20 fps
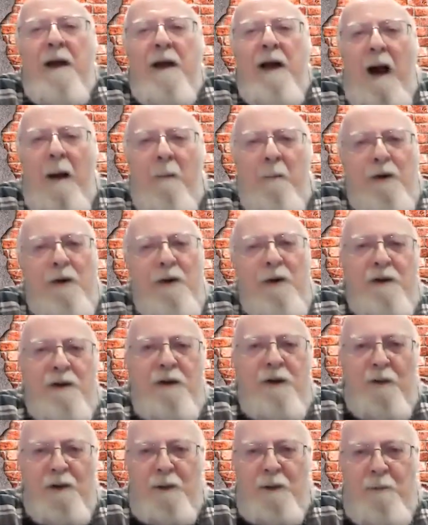Copper is
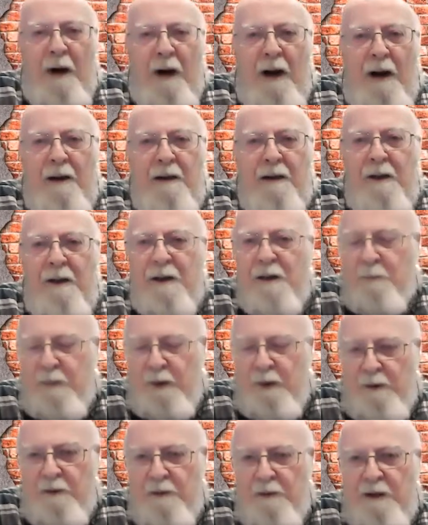close by. It's
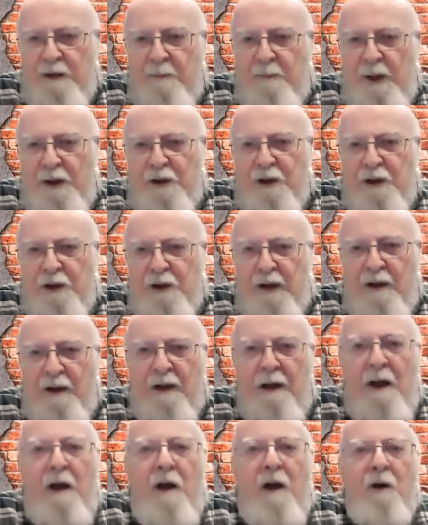produced in Michigan.
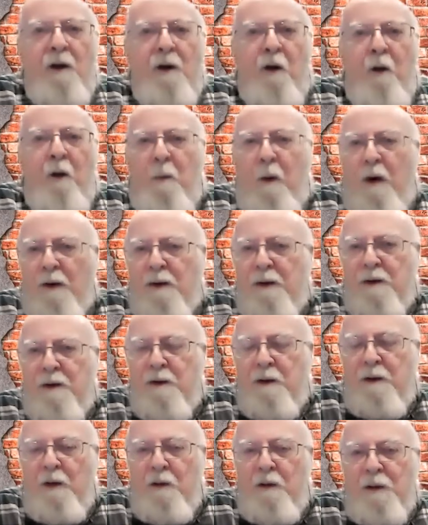Cobalt is
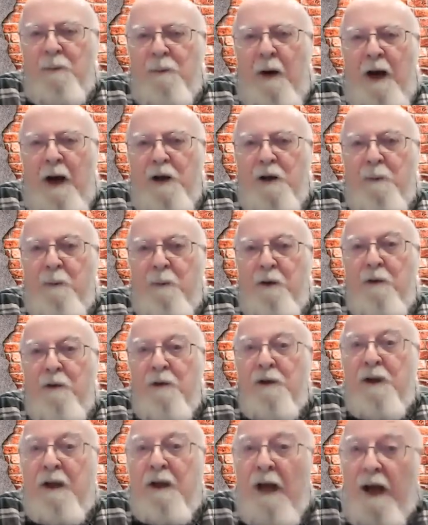close by. It's
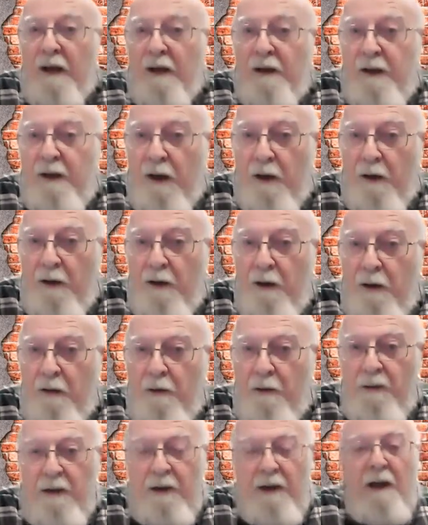produced in
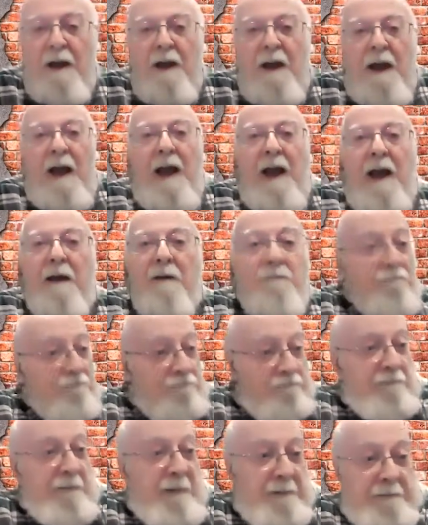Ontario, and
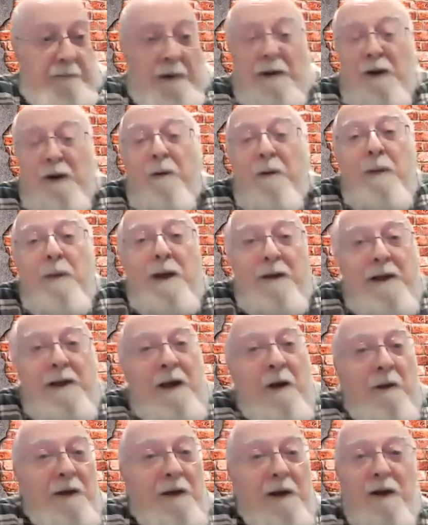a little bit
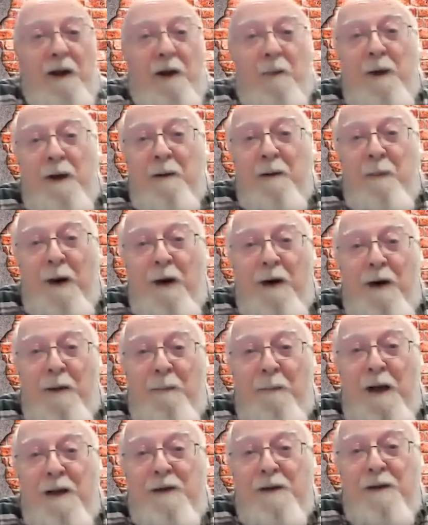the, the little bit America
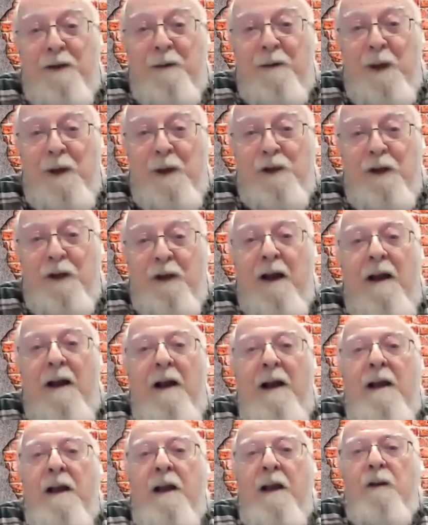makes in Michigan.
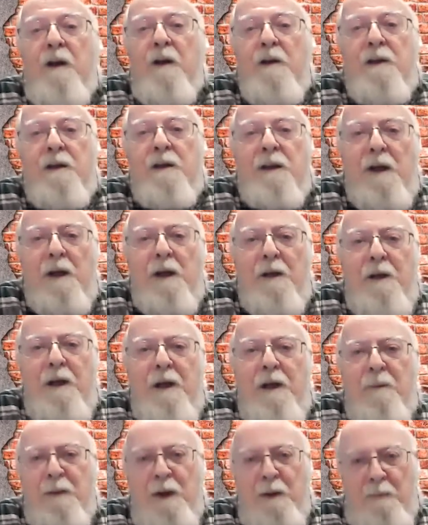There's
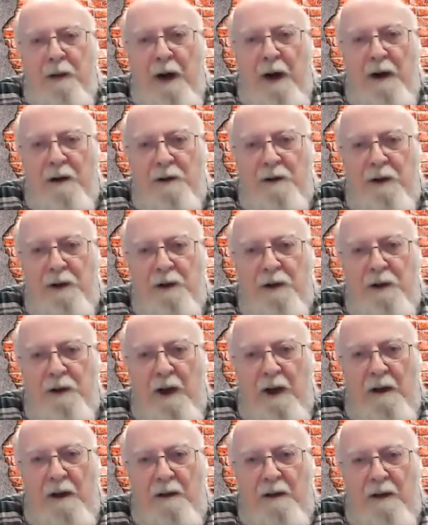lithium deposits in
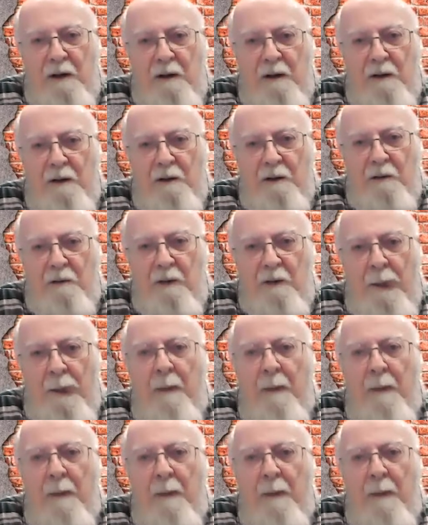Ontario.